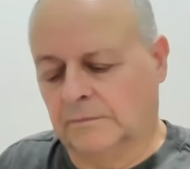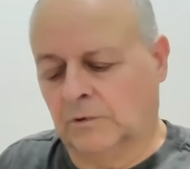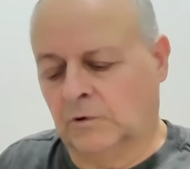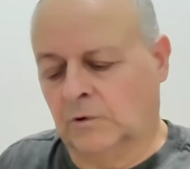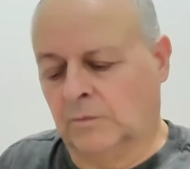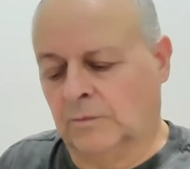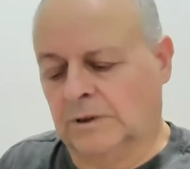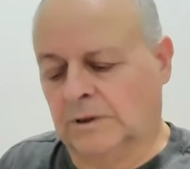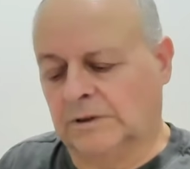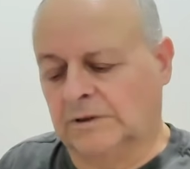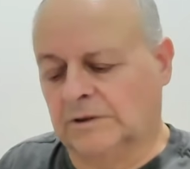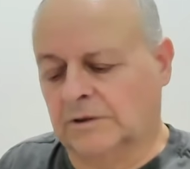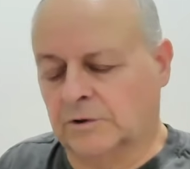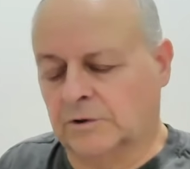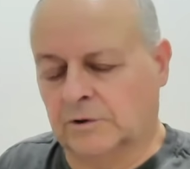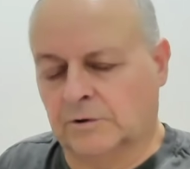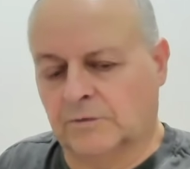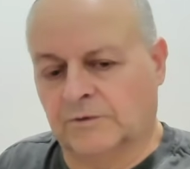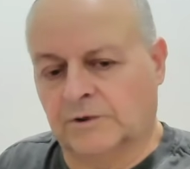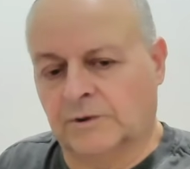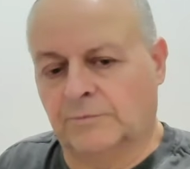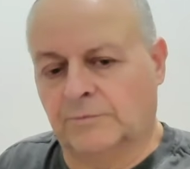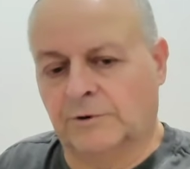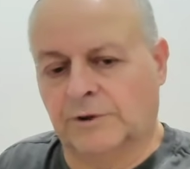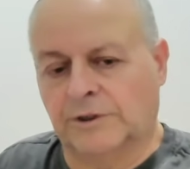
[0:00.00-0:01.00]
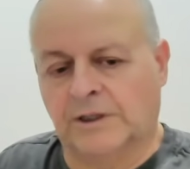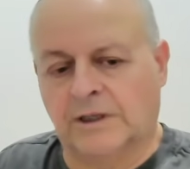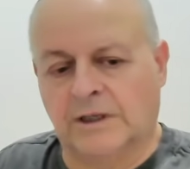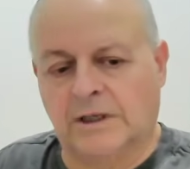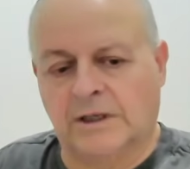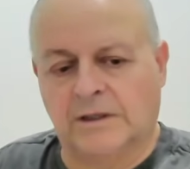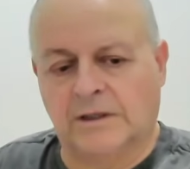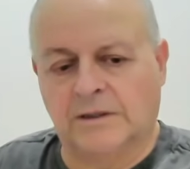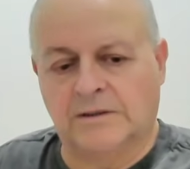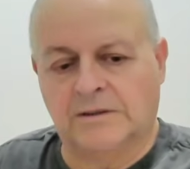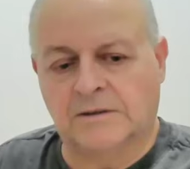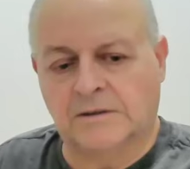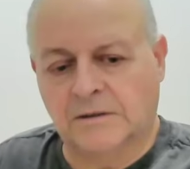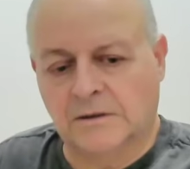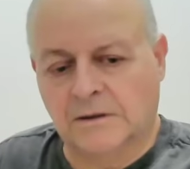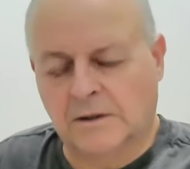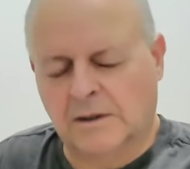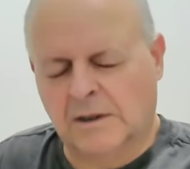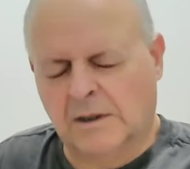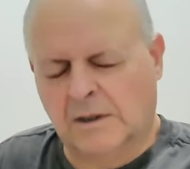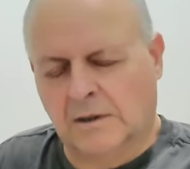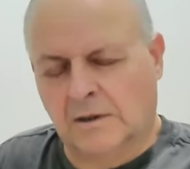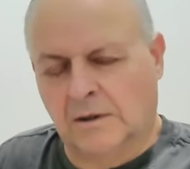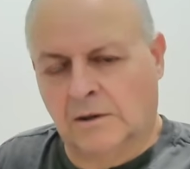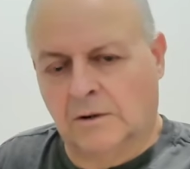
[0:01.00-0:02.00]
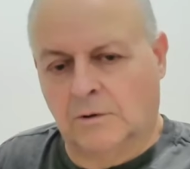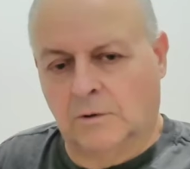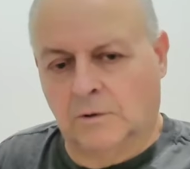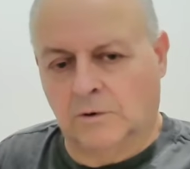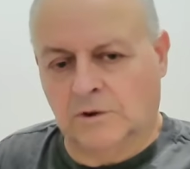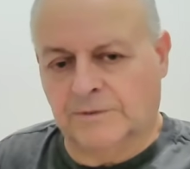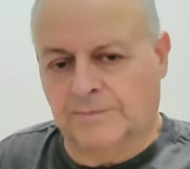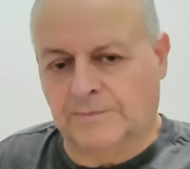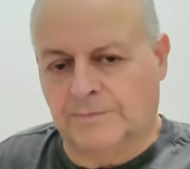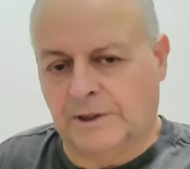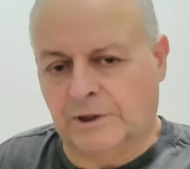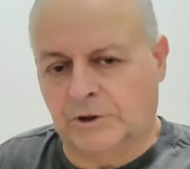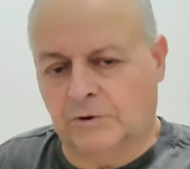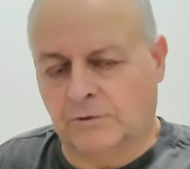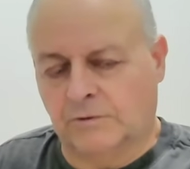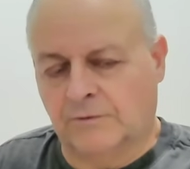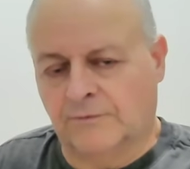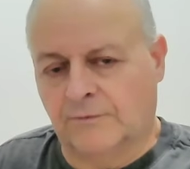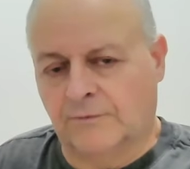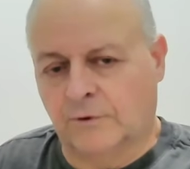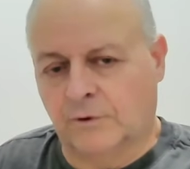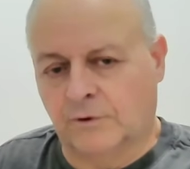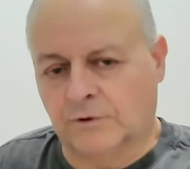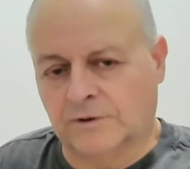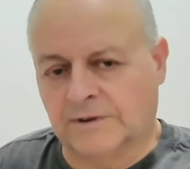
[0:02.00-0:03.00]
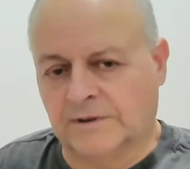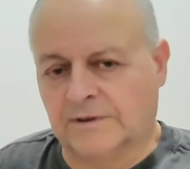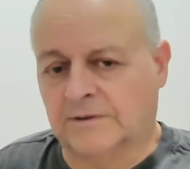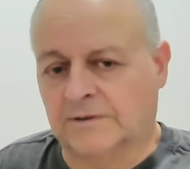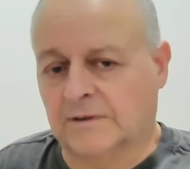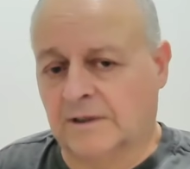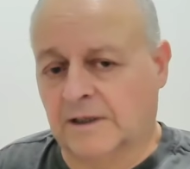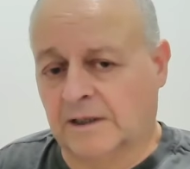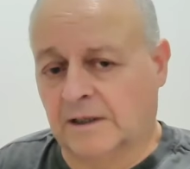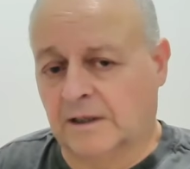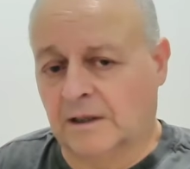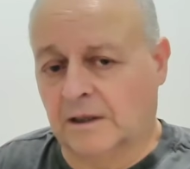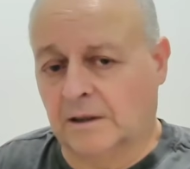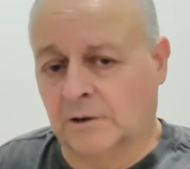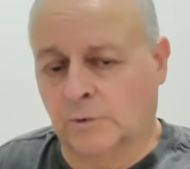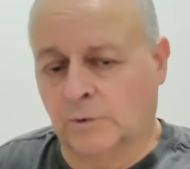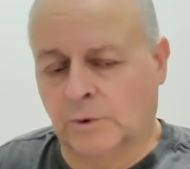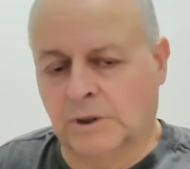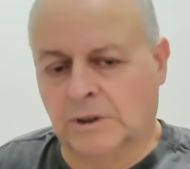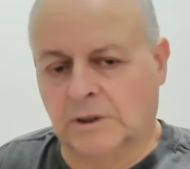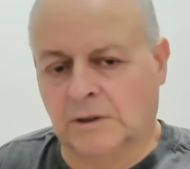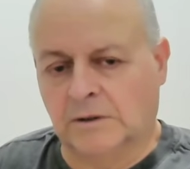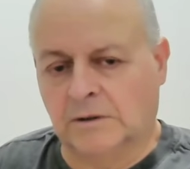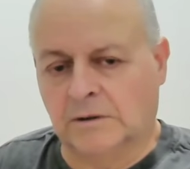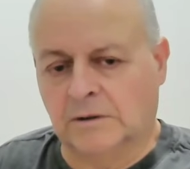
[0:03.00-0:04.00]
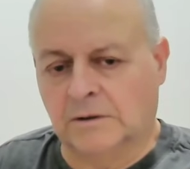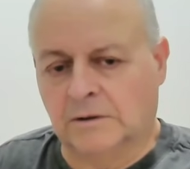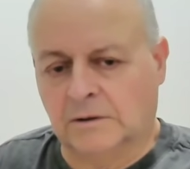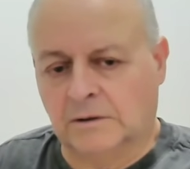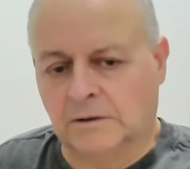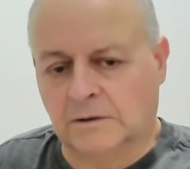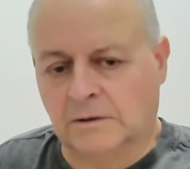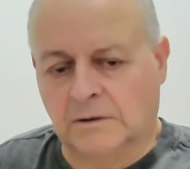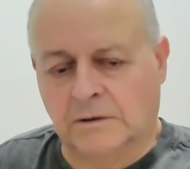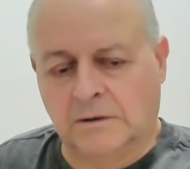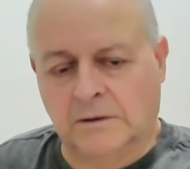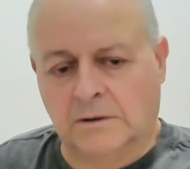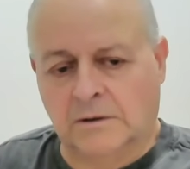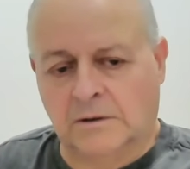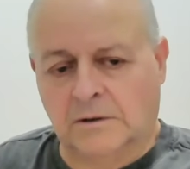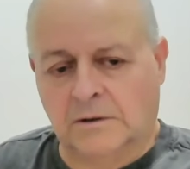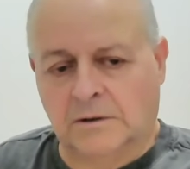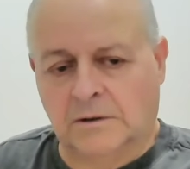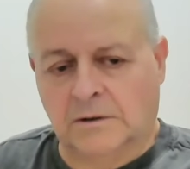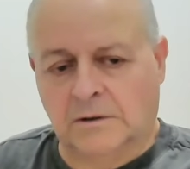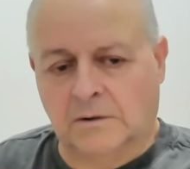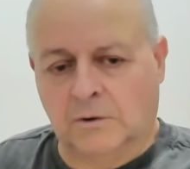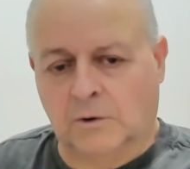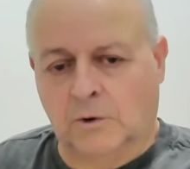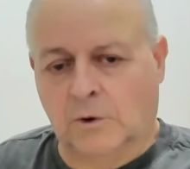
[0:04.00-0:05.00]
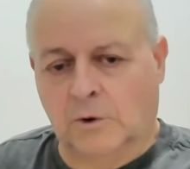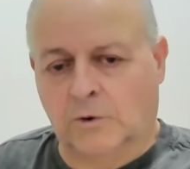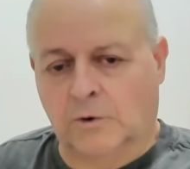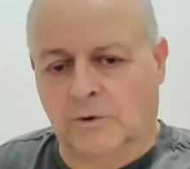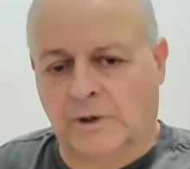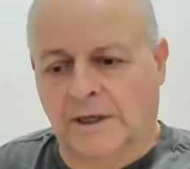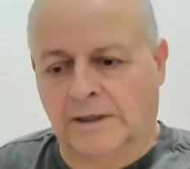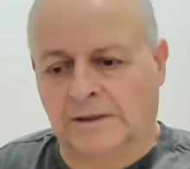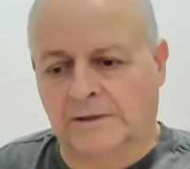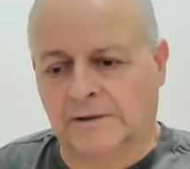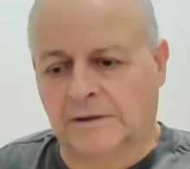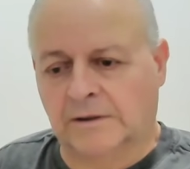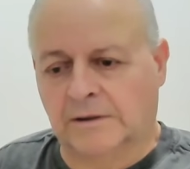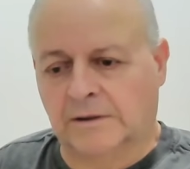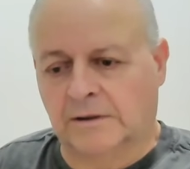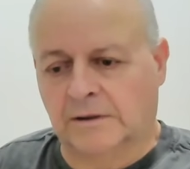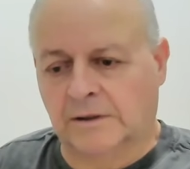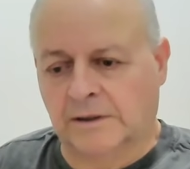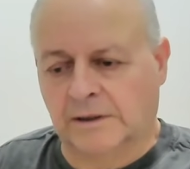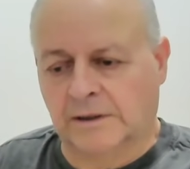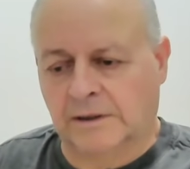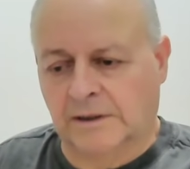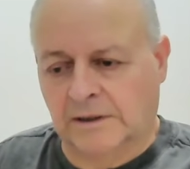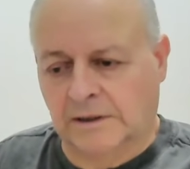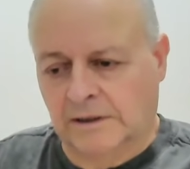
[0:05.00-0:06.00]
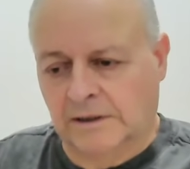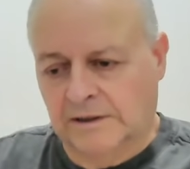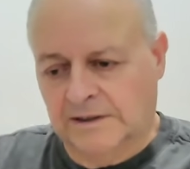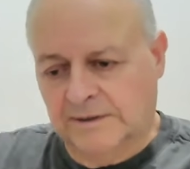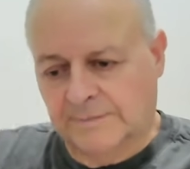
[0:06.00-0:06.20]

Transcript: commanders of the brigades or special forces like Radwan or other uh,